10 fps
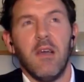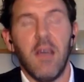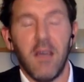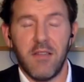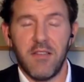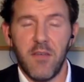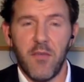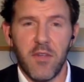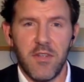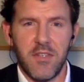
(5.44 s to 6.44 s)
Yeah, it's
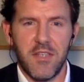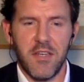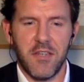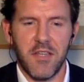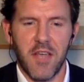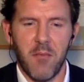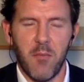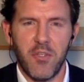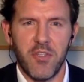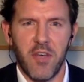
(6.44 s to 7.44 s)
difficult to get
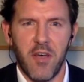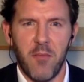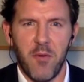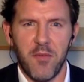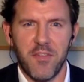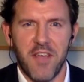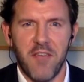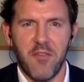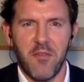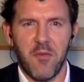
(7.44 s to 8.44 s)
much above a
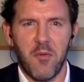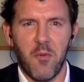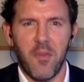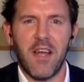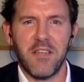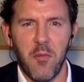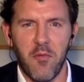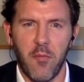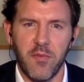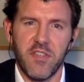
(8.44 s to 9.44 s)
7 with that type
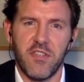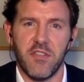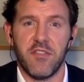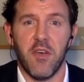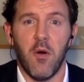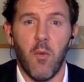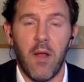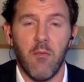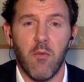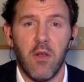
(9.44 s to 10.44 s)
of opposition. So
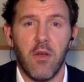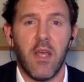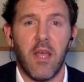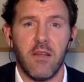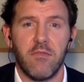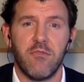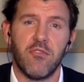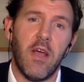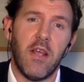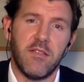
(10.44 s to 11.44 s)
when we're looking at
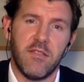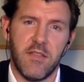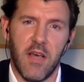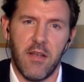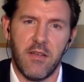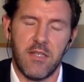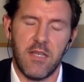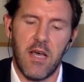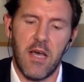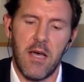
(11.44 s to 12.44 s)
traits
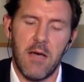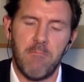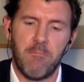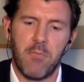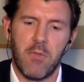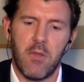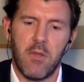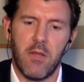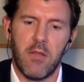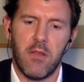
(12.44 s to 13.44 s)
that
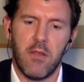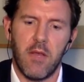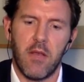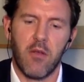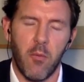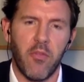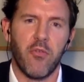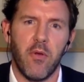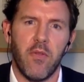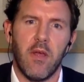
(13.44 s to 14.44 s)
that are coming
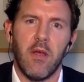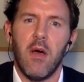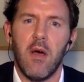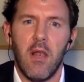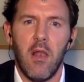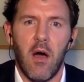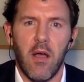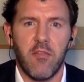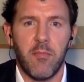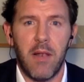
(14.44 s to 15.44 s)
through in the
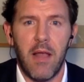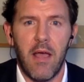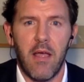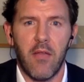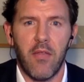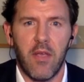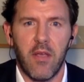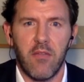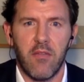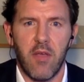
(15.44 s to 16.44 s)
Lions play, I
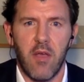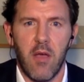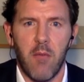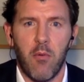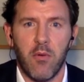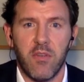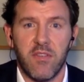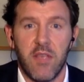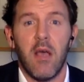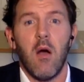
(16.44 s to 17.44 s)
think it's important
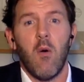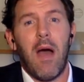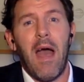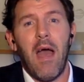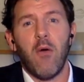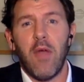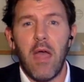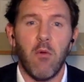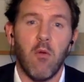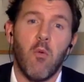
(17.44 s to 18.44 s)
to see how
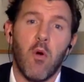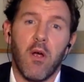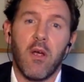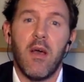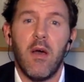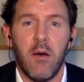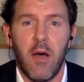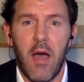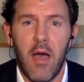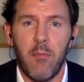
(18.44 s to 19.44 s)
they will work
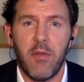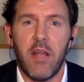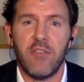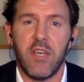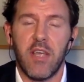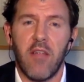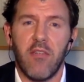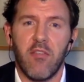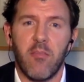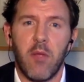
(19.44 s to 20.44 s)
potentially
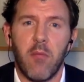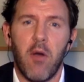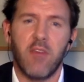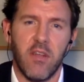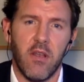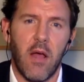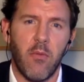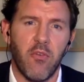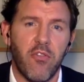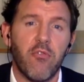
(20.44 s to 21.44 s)
against the Springboks. And
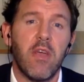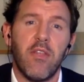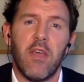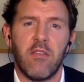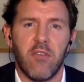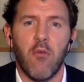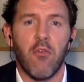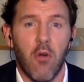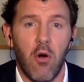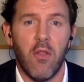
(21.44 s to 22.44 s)
there was three things
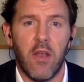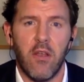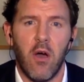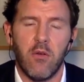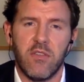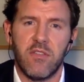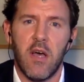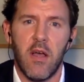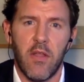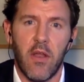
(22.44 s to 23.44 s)
overall that I
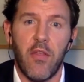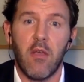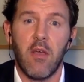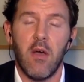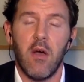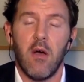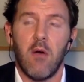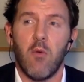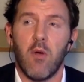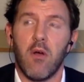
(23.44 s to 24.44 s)
noticed that I think
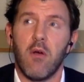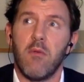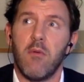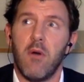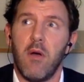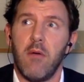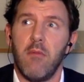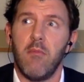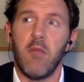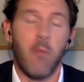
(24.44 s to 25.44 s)
were,
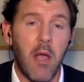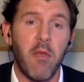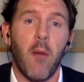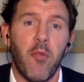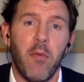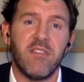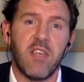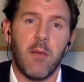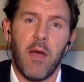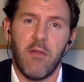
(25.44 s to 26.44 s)
you know, make me
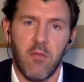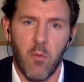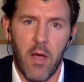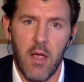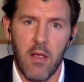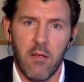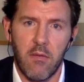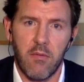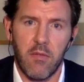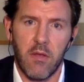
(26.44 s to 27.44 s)
optimistic about the
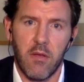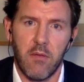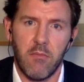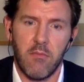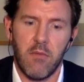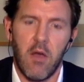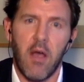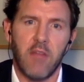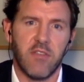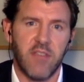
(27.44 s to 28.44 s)
way the
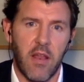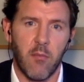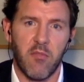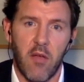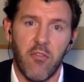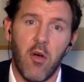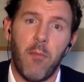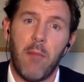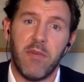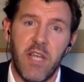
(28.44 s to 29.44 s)
Lions are setting themselves
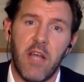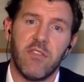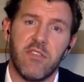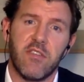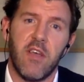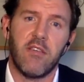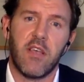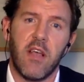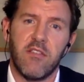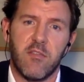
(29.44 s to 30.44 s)
up and potential
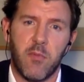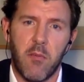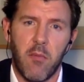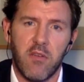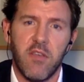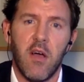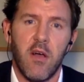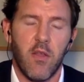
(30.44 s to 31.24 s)
success against the Springboks.